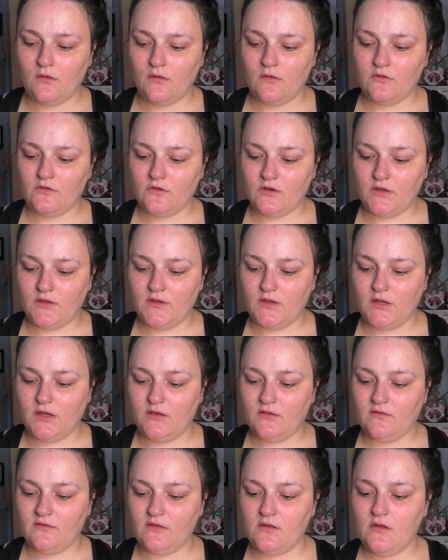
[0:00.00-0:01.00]
just going to
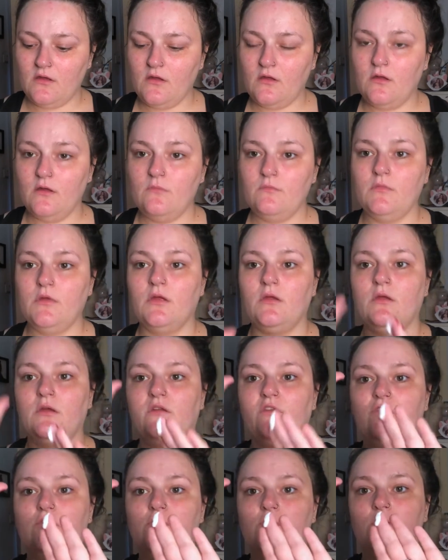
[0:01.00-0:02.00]
take some.
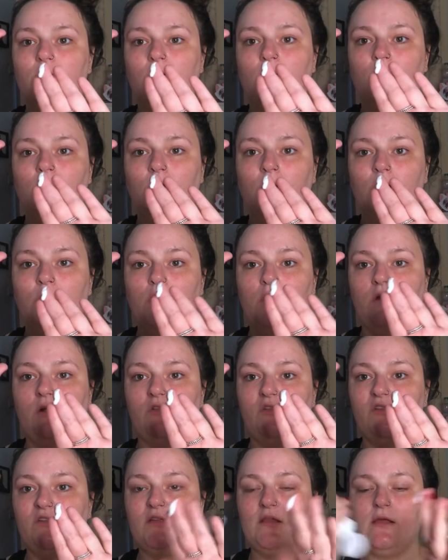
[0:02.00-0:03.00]
So
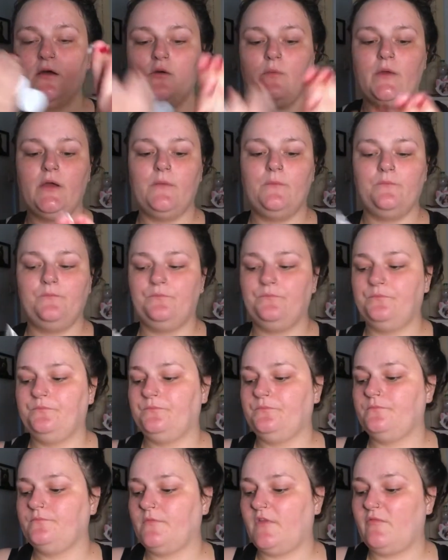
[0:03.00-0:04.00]
just a little bit.
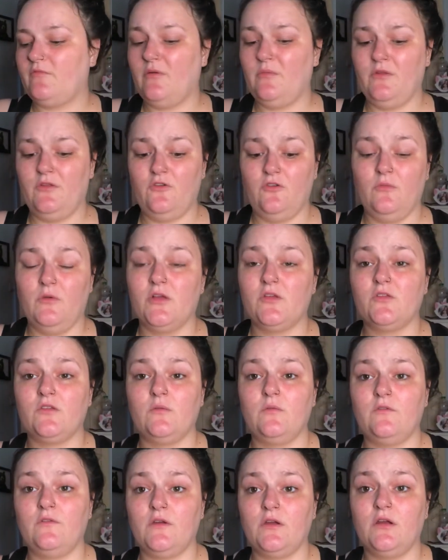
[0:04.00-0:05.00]
It's probably too much
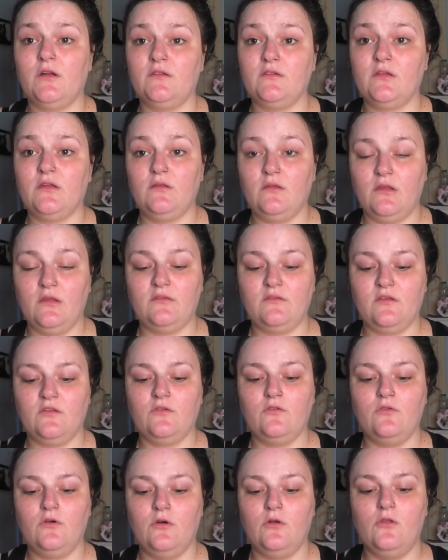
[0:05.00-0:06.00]
to be fair because it does
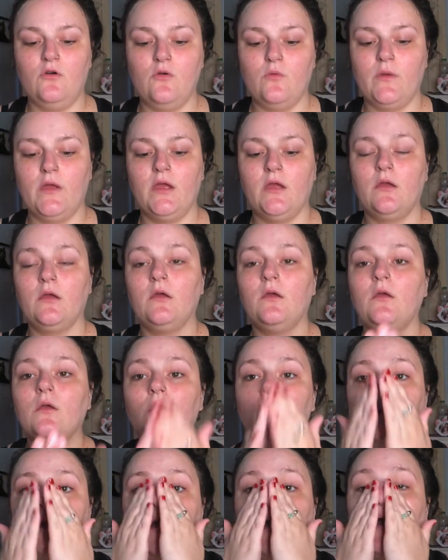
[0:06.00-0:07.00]
go a long way.
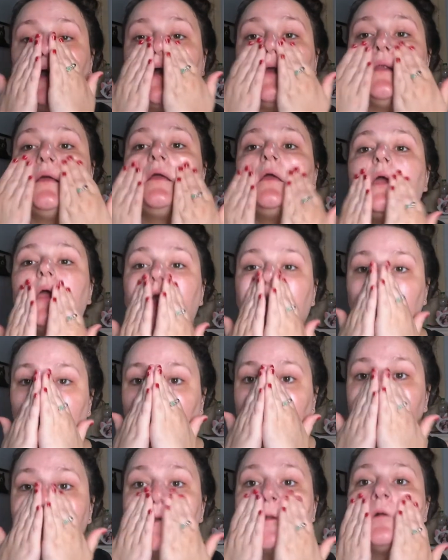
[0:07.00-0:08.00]
And again,
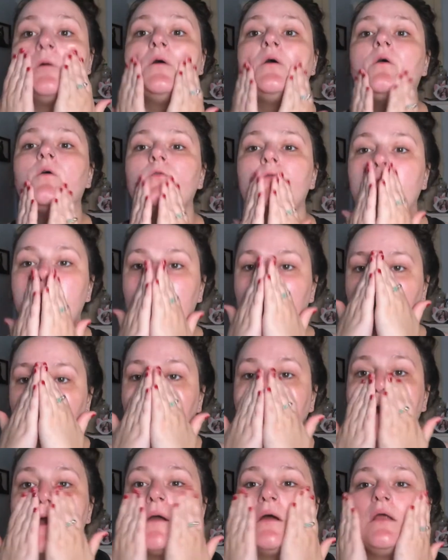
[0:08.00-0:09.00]

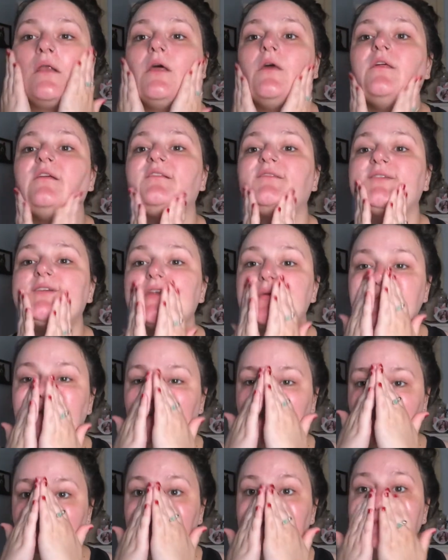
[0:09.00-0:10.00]
now the serum
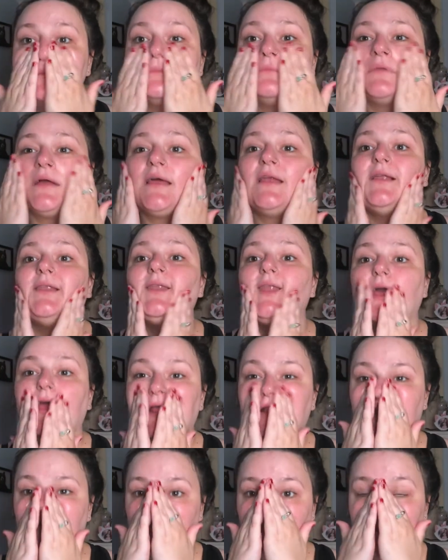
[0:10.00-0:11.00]
has kind of
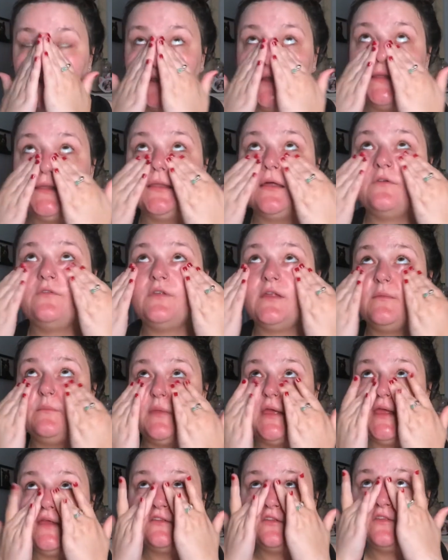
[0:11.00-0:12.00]
laid a really lovely
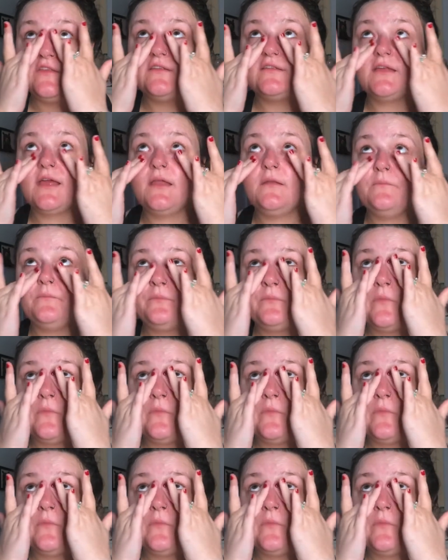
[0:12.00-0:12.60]
base on the skin.